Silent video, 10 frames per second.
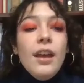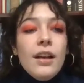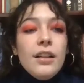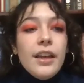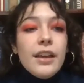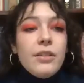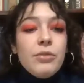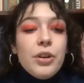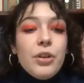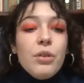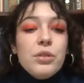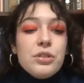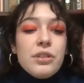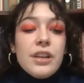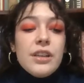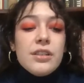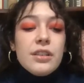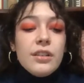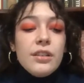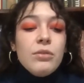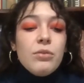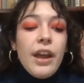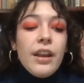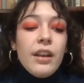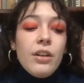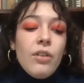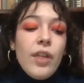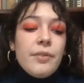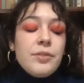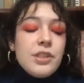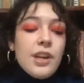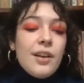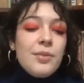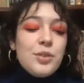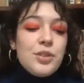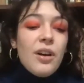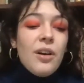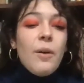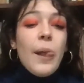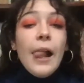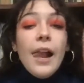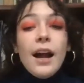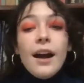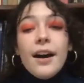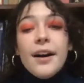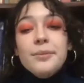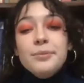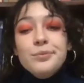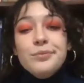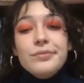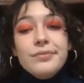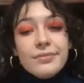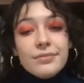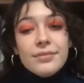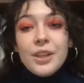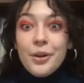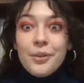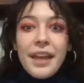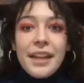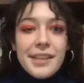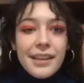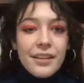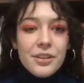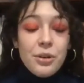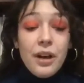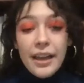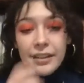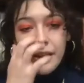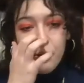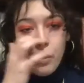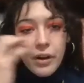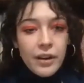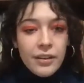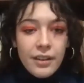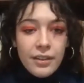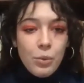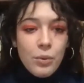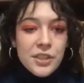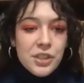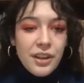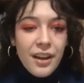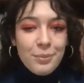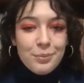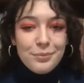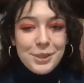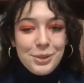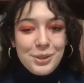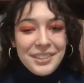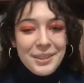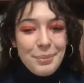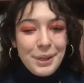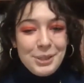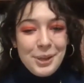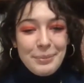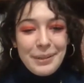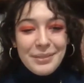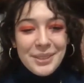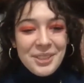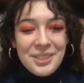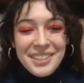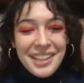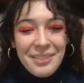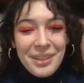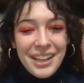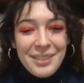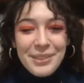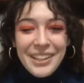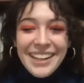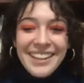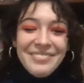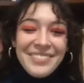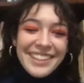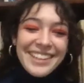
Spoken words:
like for groceries and rent and all that stuff. So, um, that's like adult. I like worked at the wood shop, which was like the best job ever. So it's like I'm not complaining, but